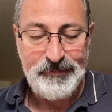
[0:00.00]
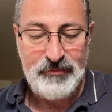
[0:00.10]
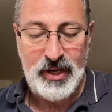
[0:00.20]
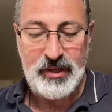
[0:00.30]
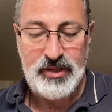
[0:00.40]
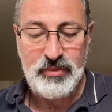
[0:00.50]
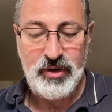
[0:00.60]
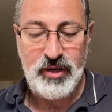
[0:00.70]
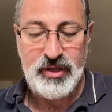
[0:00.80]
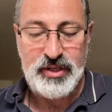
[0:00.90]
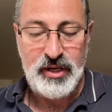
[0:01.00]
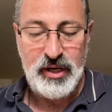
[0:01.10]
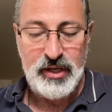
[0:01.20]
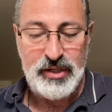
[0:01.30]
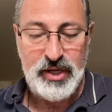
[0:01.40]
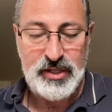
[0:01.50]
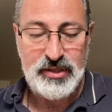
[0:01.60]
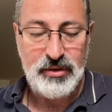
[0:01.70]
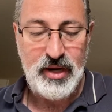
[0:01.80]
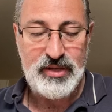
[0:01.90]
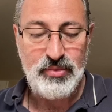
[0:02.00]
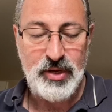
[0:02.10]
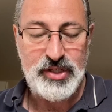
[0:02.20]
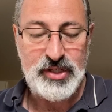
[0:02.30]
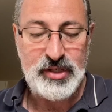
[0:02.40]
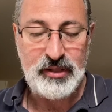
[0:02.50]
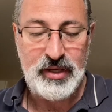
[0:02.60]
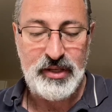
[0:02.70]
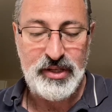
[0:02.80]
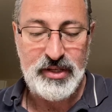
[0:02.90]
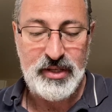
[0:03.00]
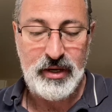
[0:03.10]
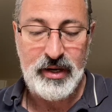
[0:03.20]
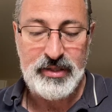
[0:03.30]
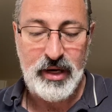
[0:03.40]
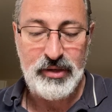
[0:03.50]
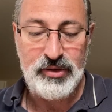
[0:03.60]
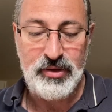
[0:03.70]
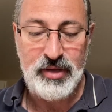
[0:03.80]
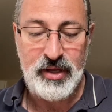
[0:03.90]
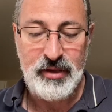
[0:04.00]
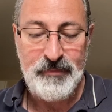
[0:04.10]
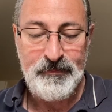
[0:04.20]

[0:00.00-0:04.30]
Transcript: By these words, Jesus Christ wishes to teach us that it is our duty